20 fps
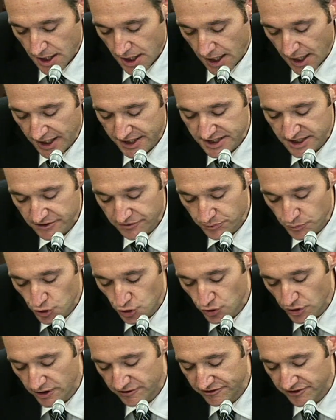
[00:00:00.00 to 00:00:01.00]
Active
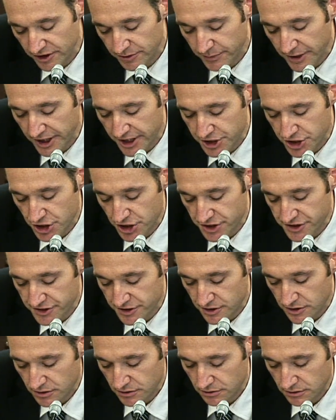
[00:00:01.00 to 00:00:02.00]
mutual fund managers,
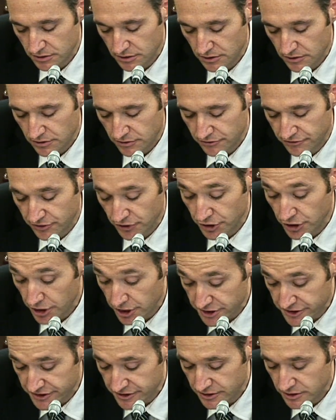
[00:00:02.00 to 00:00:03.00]
for
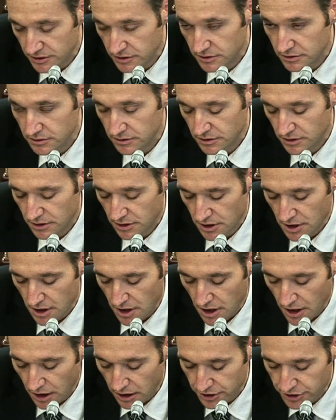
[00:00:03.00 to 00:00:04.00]
years,
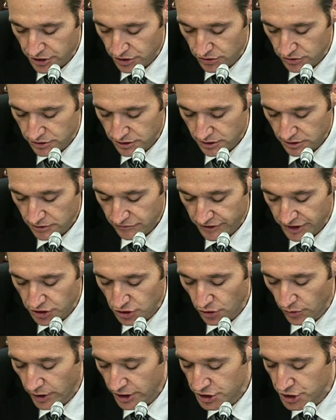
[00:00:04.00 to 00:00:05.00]
argued that
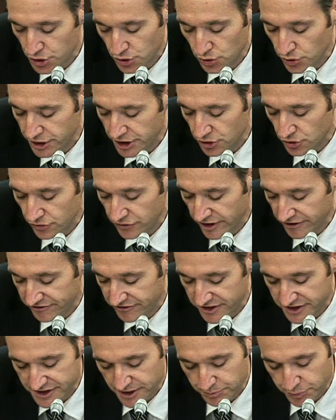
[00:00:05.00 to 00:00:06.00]
no one should look into their
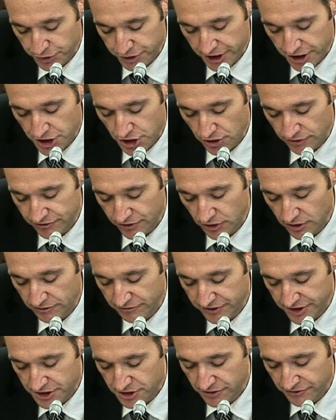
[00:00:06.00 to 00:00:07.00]
fees and potential for
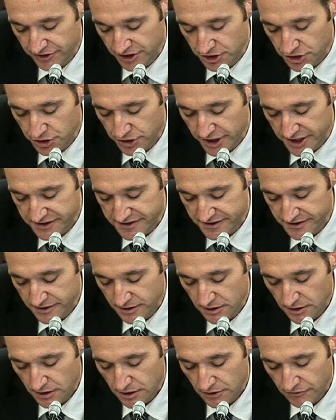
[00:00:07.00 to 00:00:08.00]
conflicts of interest.
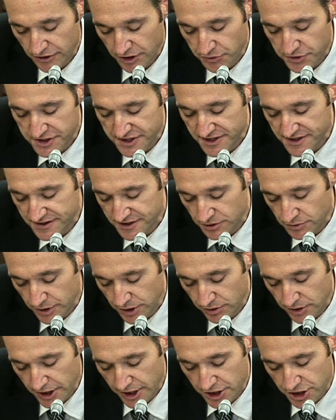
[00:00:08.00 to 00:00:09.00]
They resisted
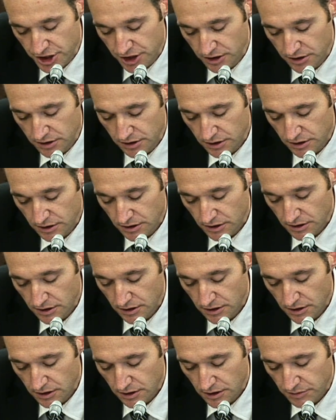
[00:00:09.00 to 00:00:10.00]
regulation
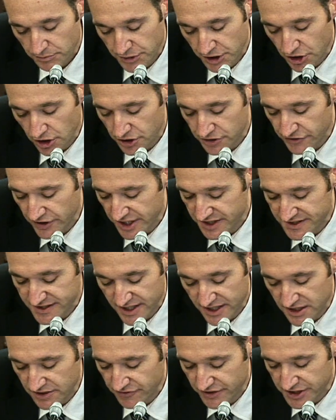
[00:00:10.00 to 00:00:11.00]
because they
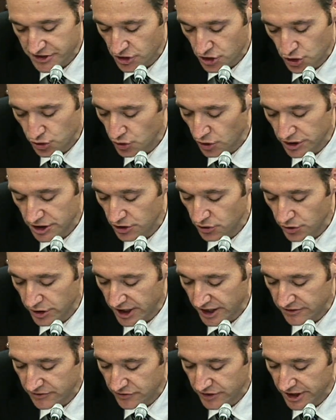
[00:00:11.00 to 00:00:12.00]
said investors should only look
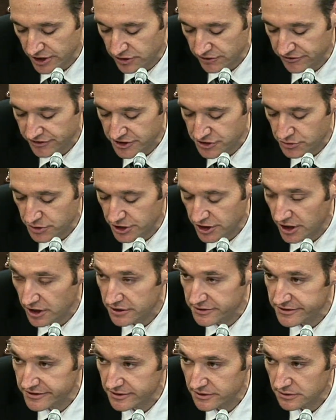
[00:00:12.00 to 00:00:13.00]
at the net of fees
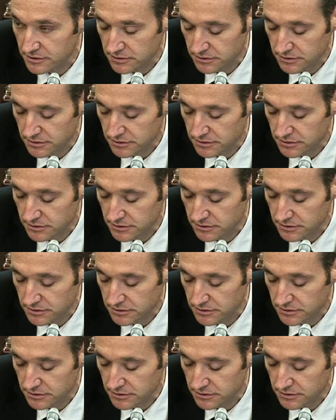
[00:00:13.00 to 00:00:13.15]
returns.